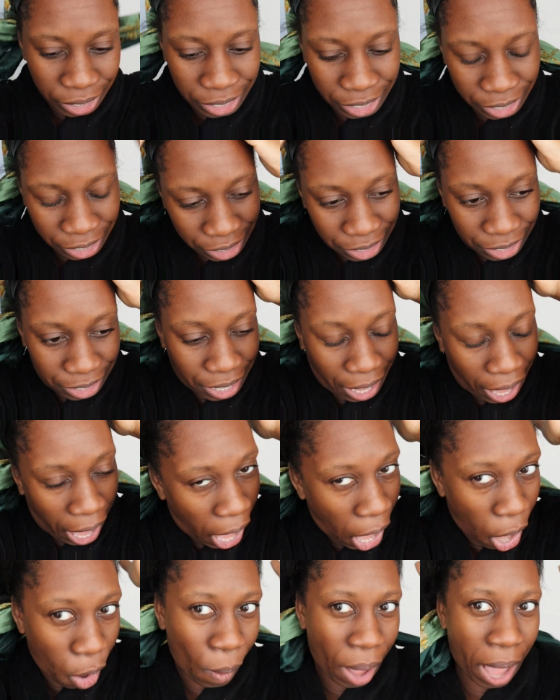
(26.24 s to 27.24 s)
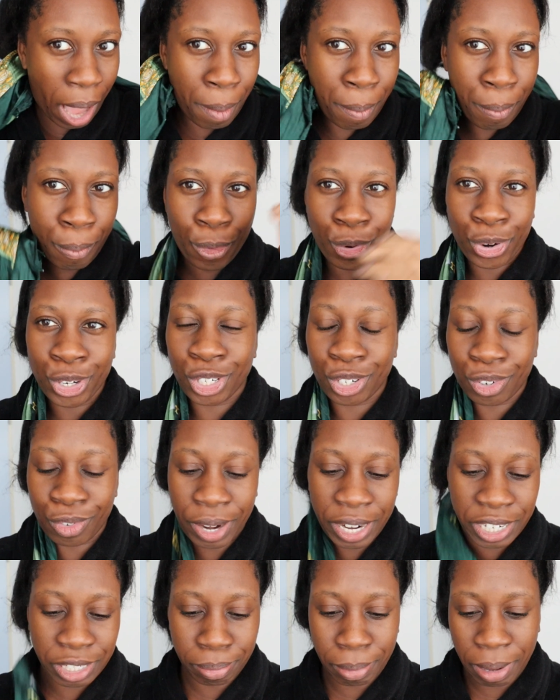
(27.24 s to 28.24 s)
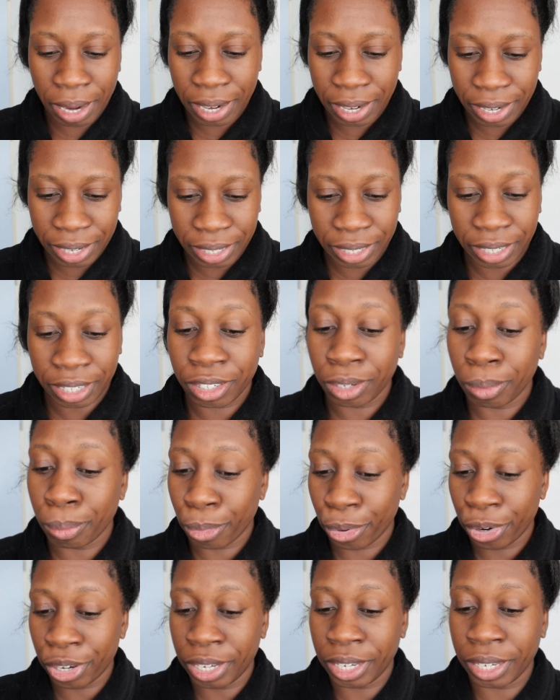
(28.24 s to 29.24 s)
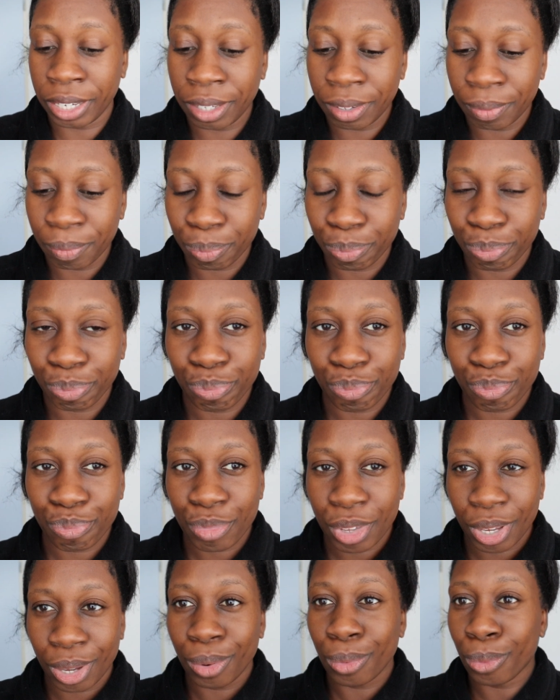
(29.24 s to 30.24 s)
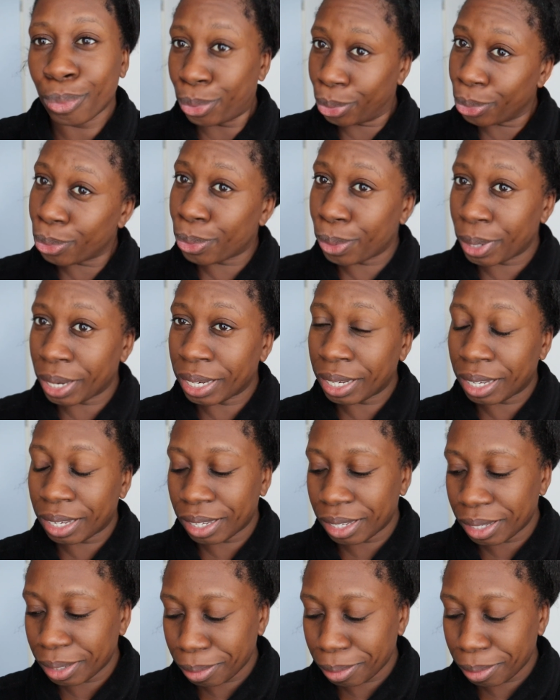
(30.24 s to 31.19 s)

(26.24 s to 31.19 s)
is how I moisturize my hair in the morning real quick